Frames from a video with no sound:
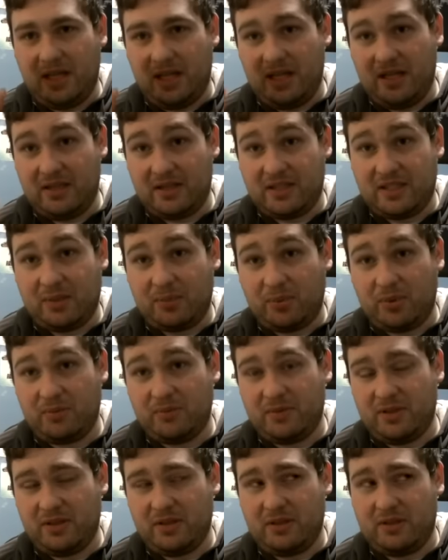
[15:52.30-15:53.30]
in separate
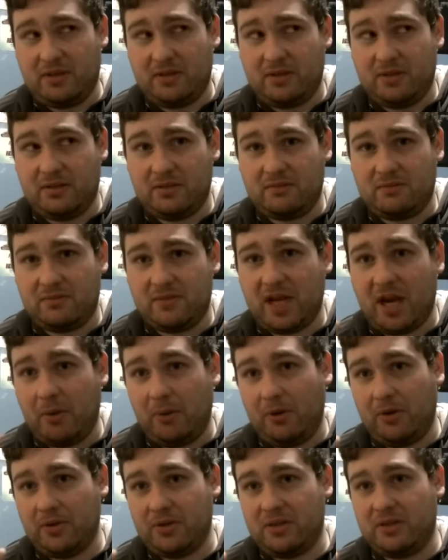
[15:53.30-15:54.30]
uh, Kamen
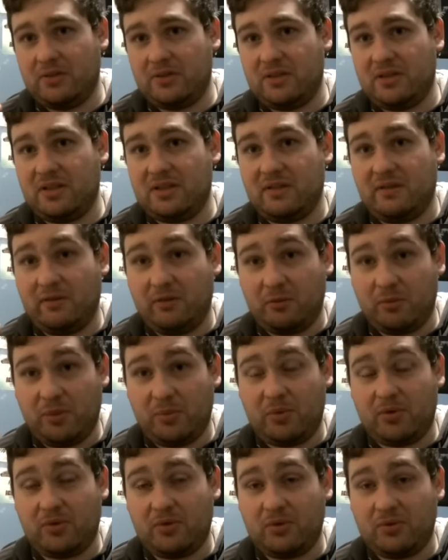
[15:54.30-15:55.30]
Rider shows. Because if you
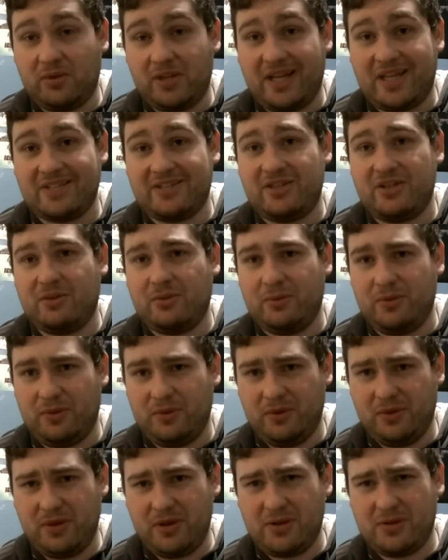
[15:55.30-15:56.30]
remember last year with
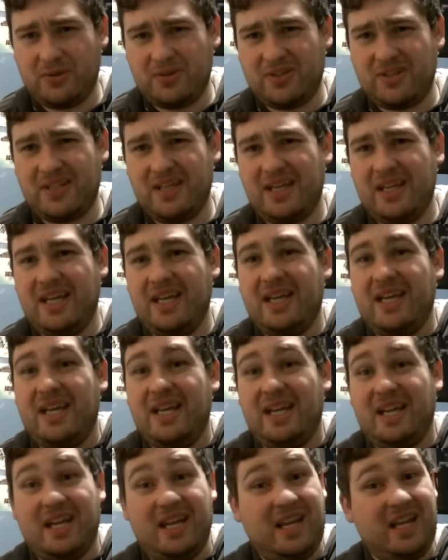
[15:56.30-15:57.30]
Ghost,
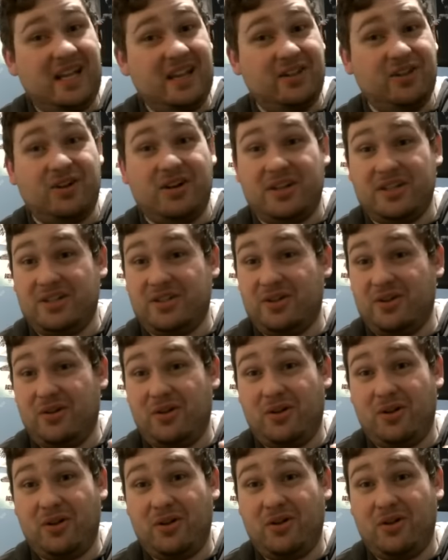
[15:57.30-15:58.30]
it lost
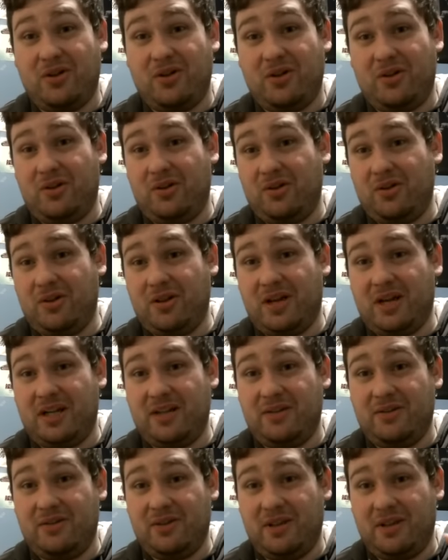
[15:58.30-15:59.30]
all
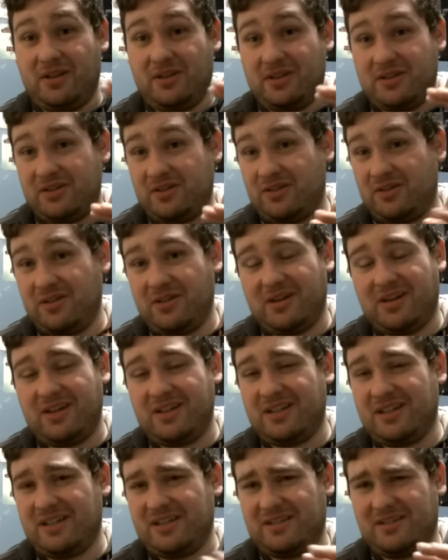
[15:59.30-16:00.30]
continuity, it lost all
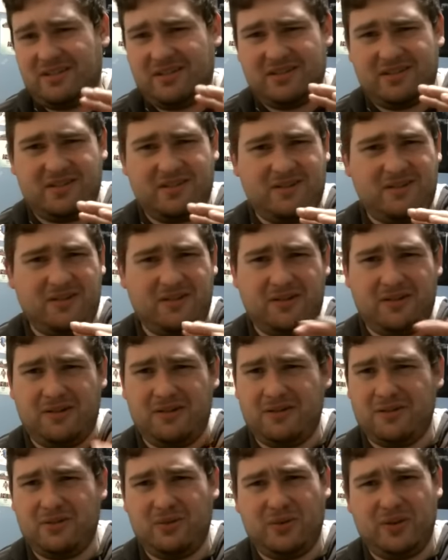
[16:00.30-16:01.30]
context, it lost
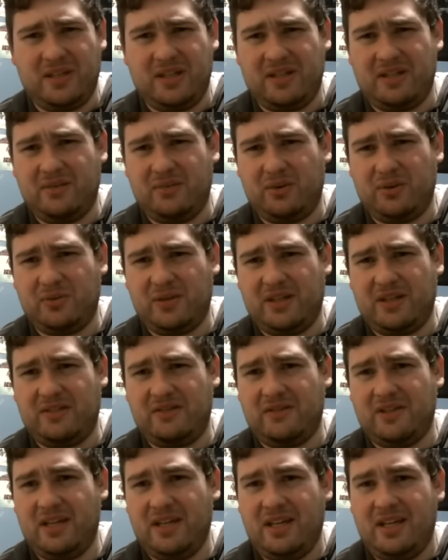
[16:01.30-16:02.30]
all storytelling
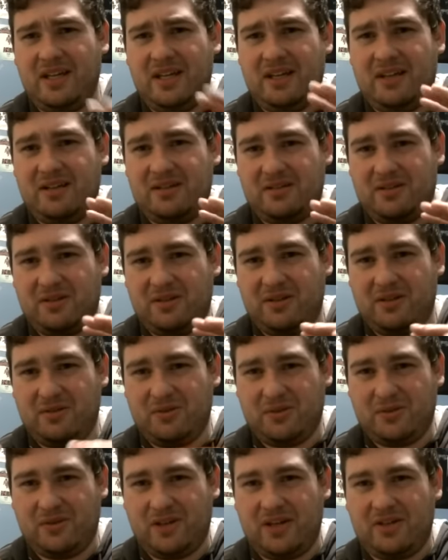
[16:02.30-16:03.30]
perspective. Because all
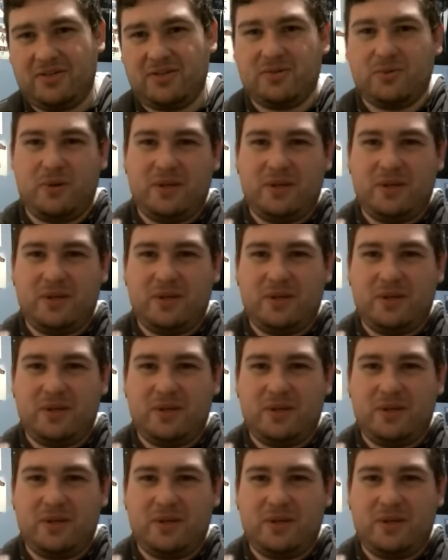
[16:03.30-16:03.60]
those writers